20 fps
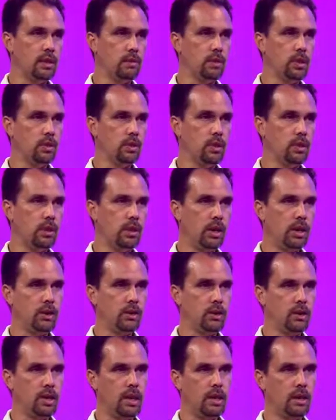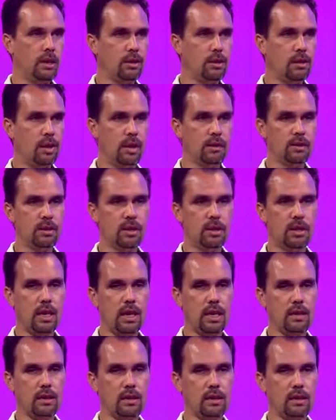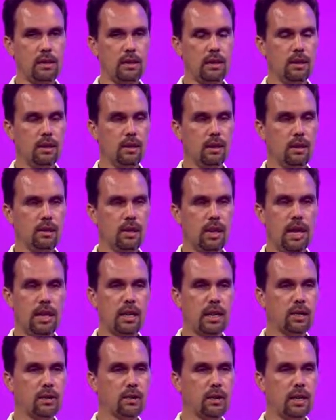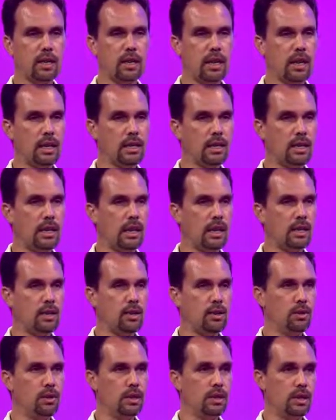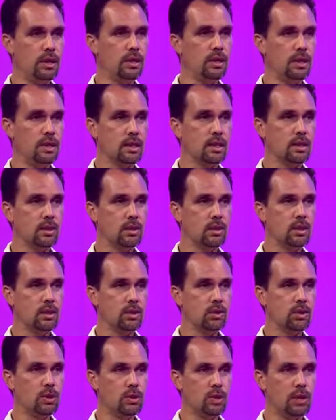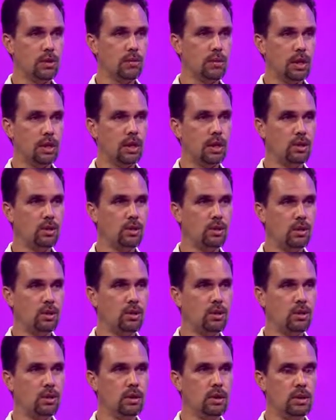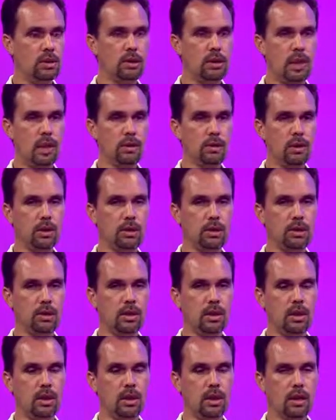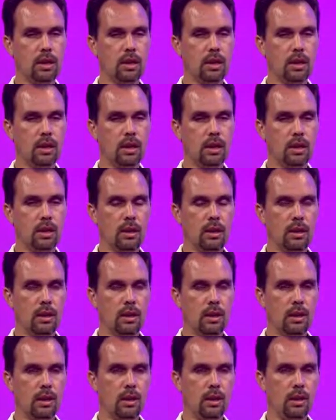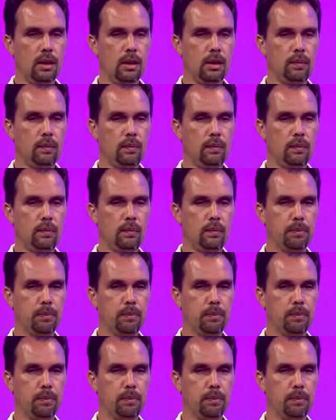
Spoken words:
that people don't understand that they're life estates, 999-year leases, which was something that Dole established. All